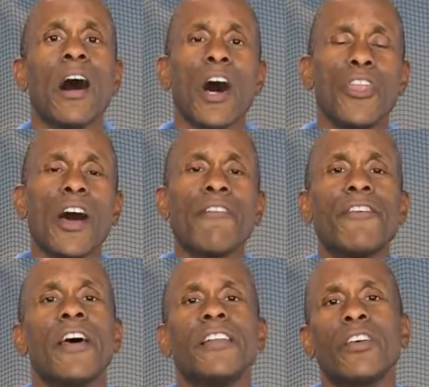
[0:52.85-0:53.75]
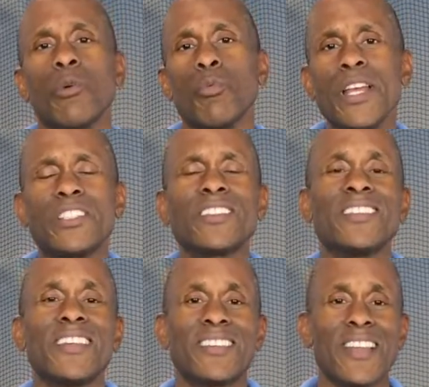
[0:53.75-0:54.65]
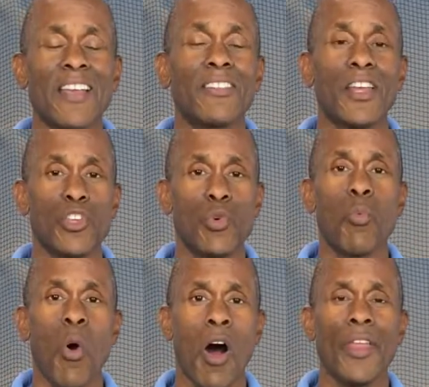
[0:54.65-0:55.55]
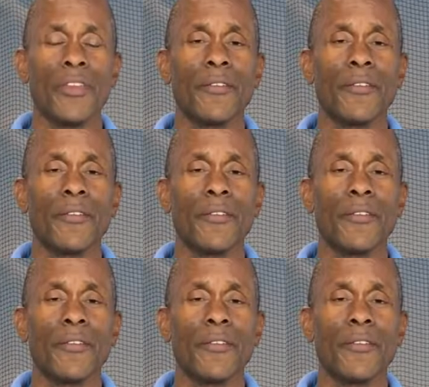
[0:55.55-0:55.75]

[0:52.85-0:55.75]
enough to reach the success that you want.